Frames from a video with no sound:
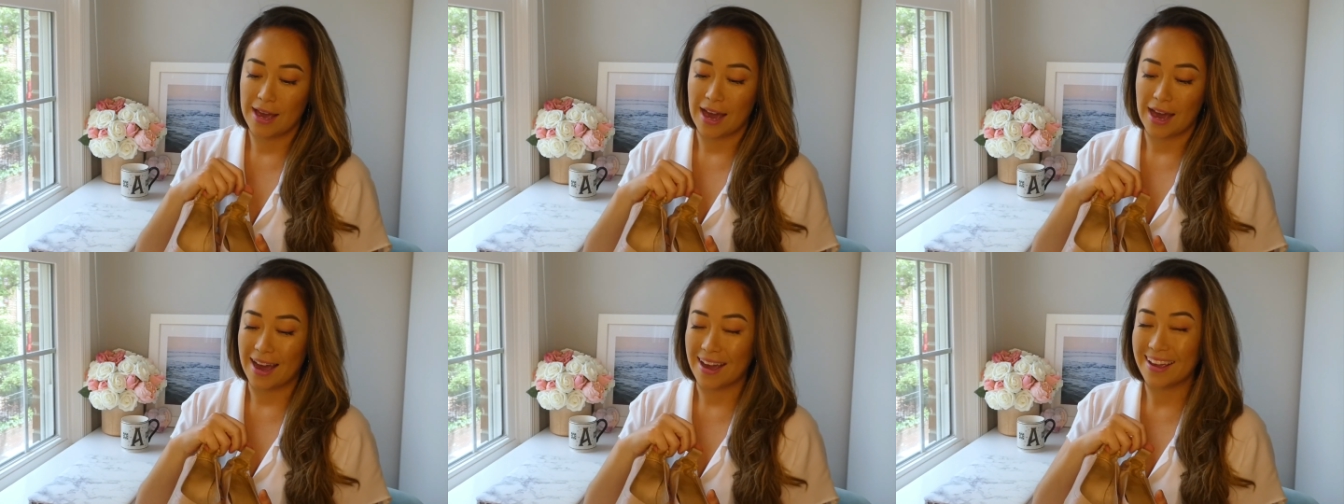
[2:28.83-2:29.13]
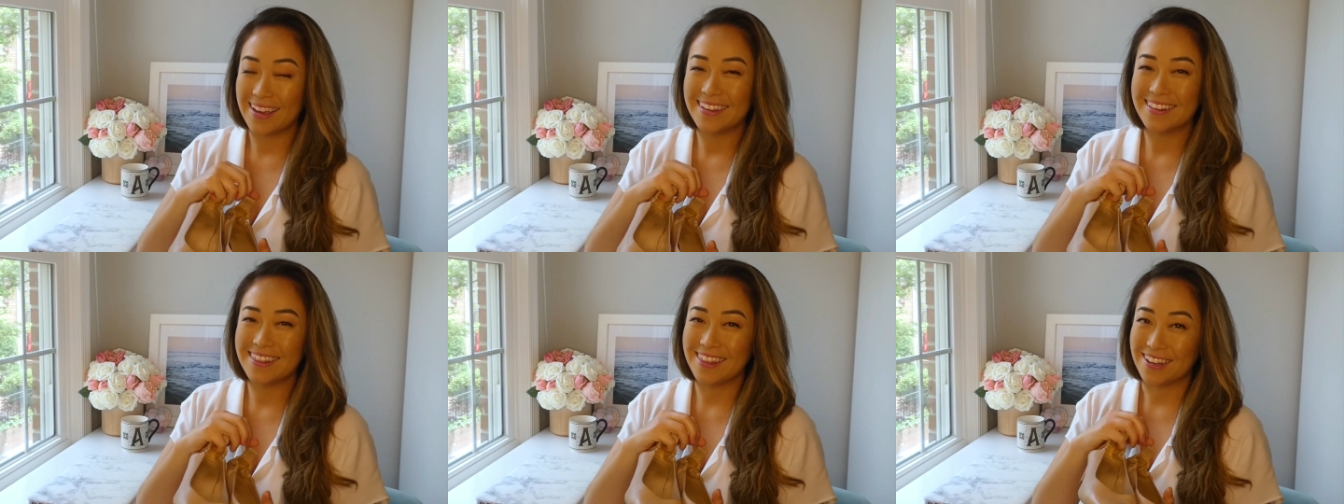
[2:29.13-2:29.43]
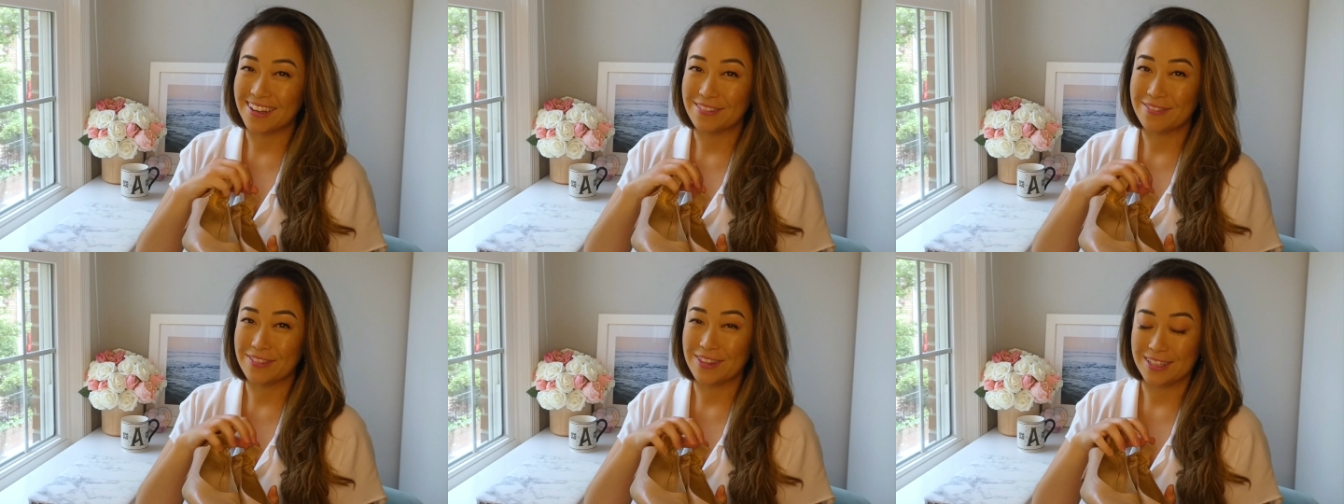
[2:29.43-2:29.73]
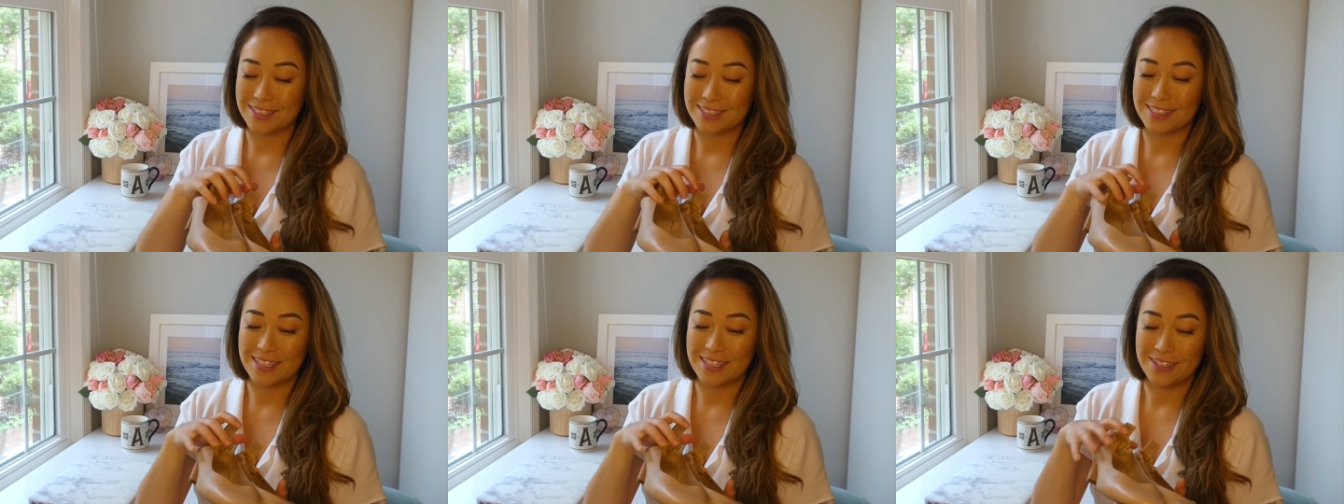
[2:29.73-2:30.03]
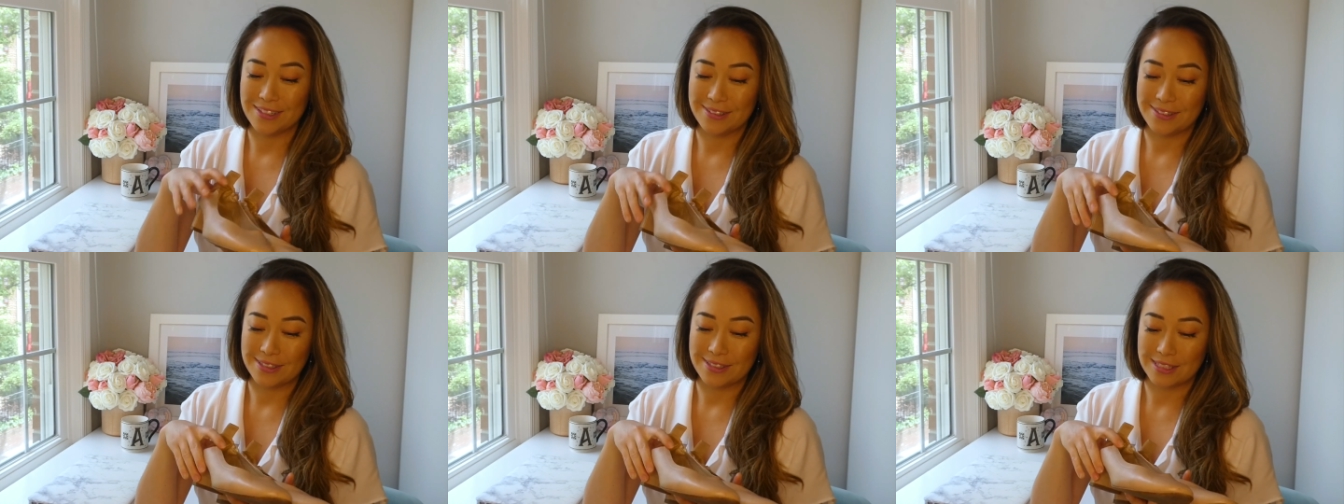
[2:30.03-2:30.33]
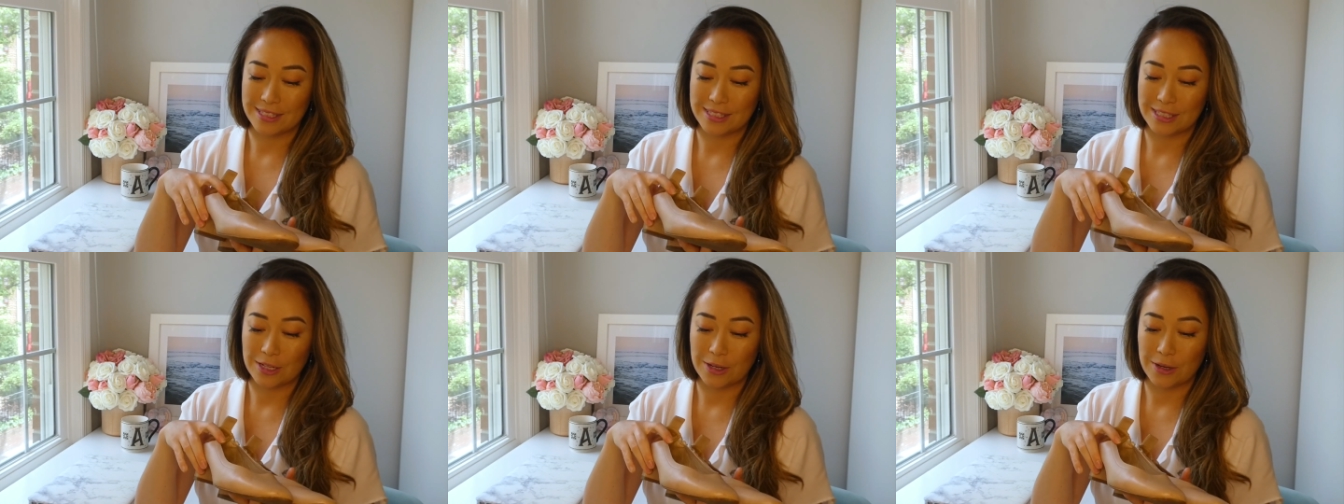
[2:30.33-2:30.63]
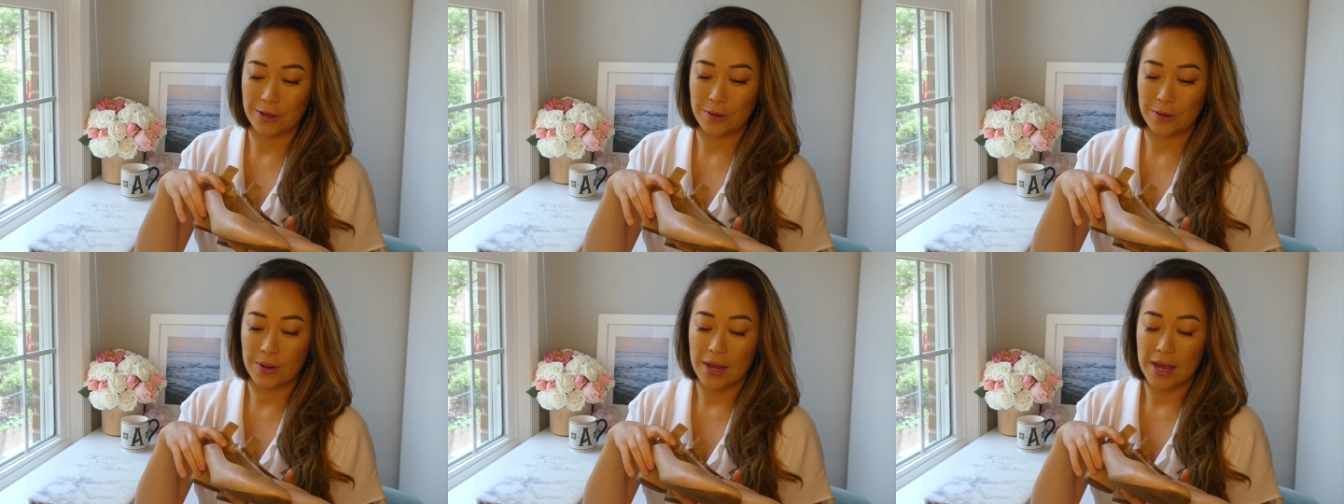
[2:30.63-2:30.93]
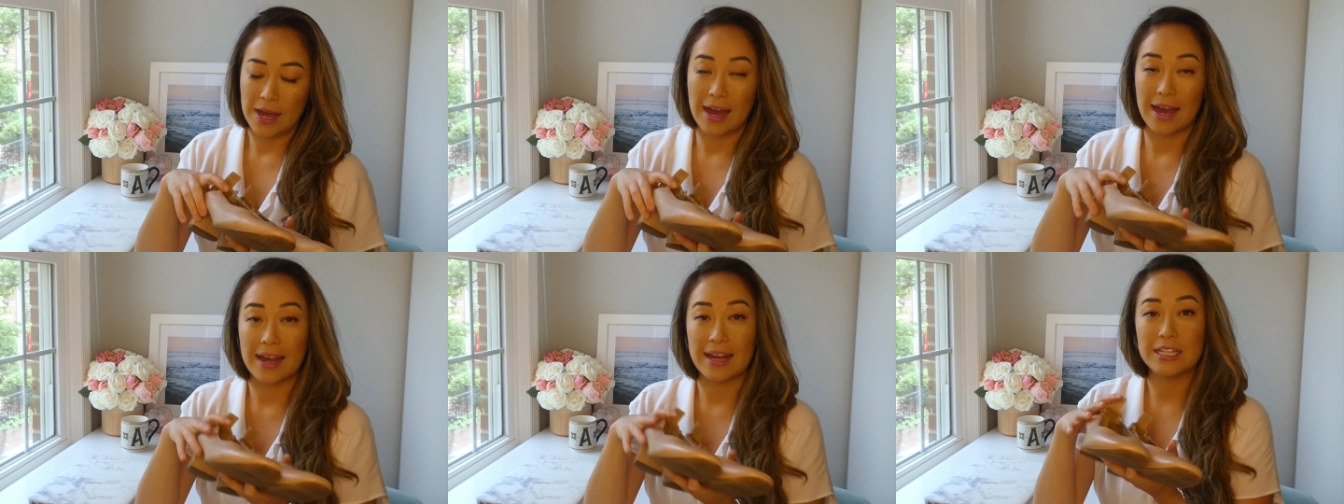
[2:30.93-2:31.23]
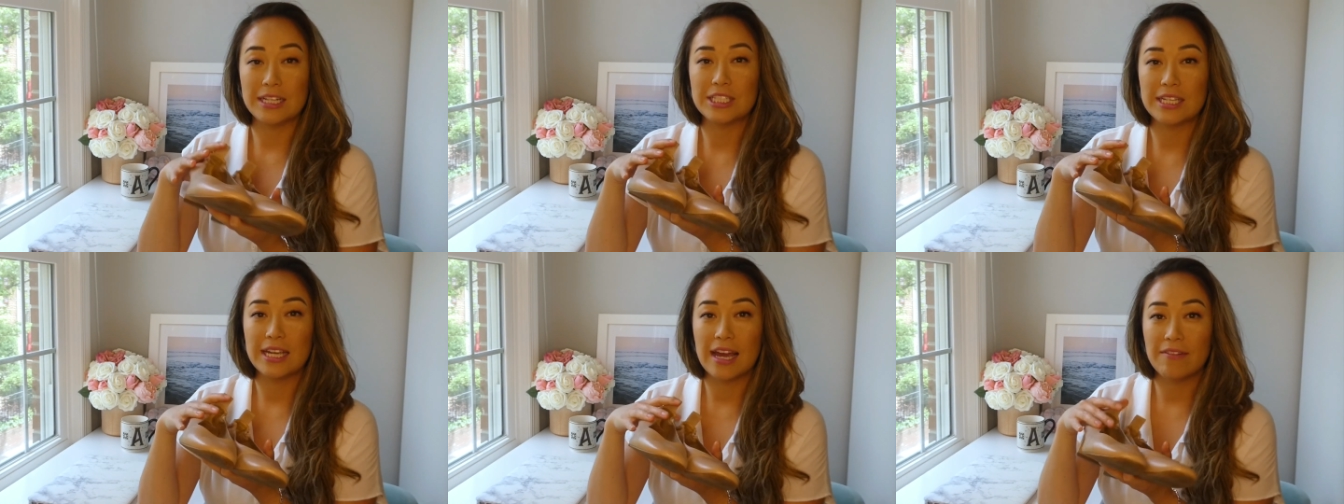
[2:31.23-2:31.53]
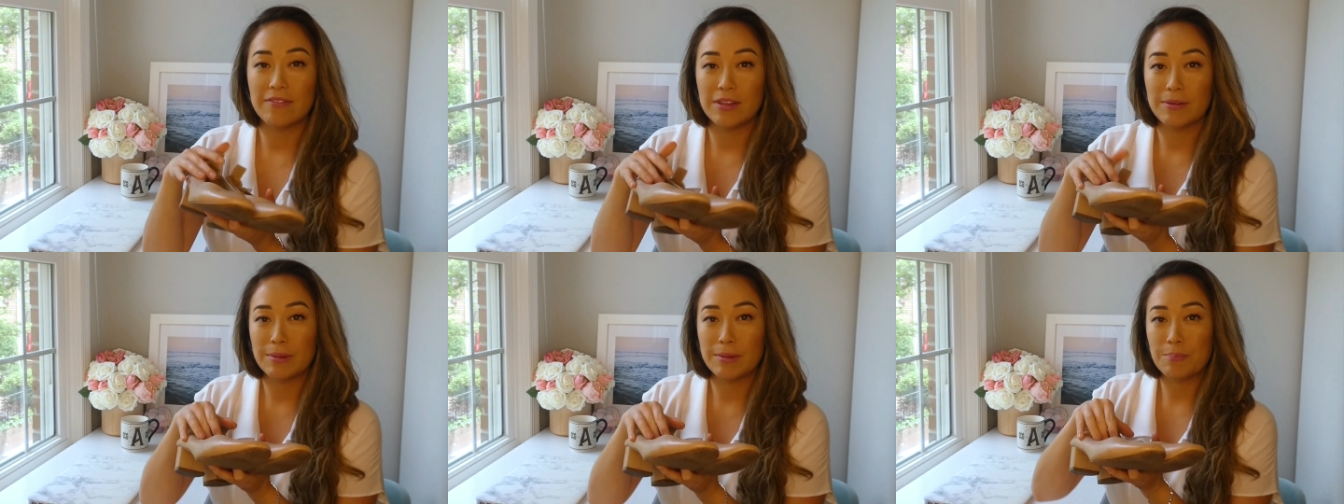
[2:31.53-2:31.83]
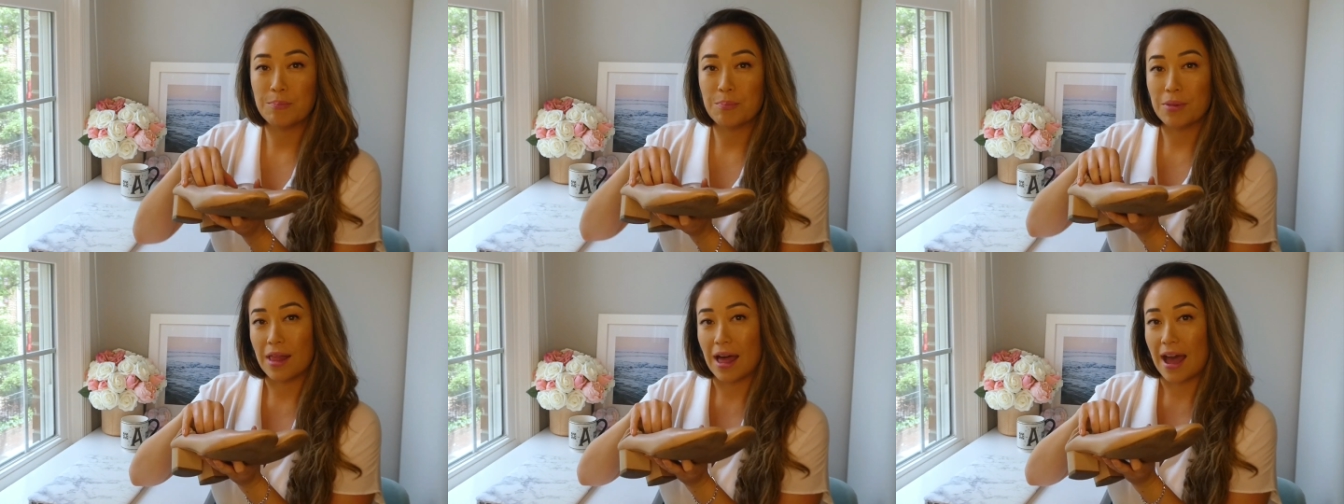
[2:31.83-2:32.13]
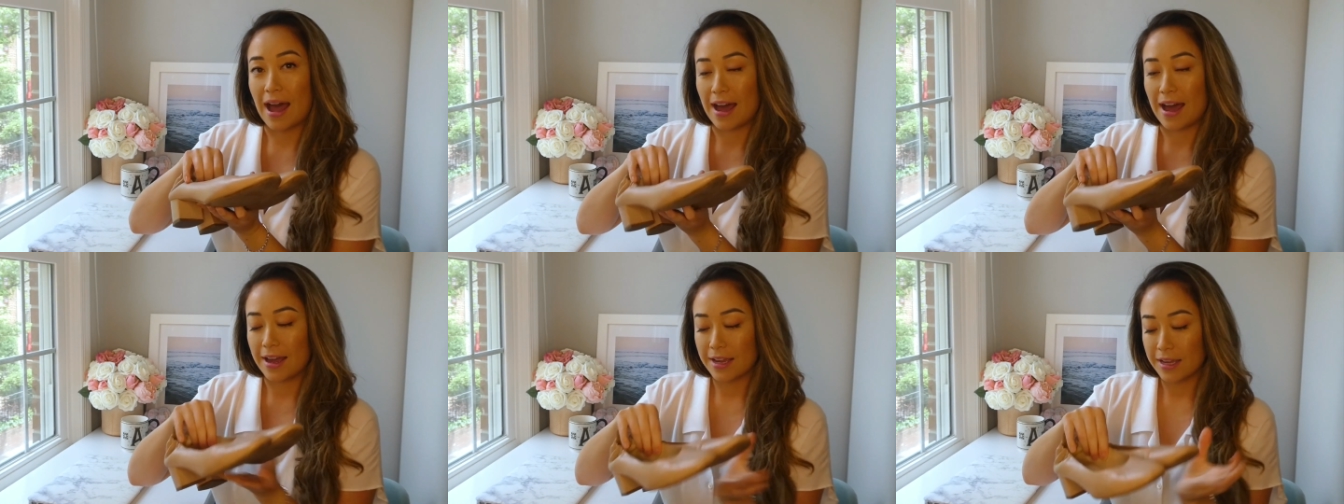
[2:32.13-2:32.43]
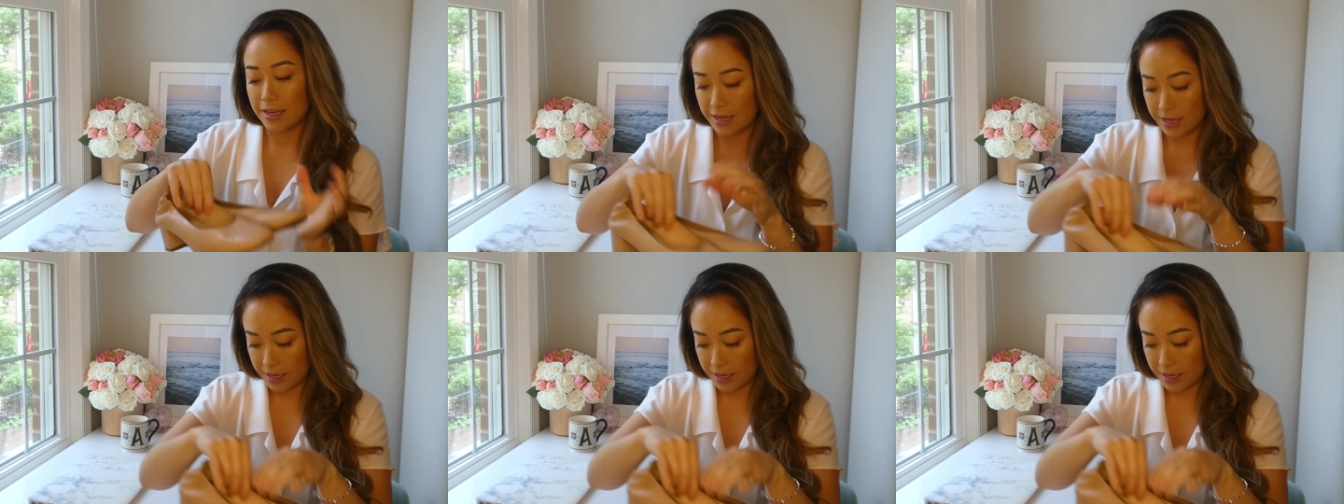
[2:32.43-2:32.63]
I love these heels. So I actually have them in black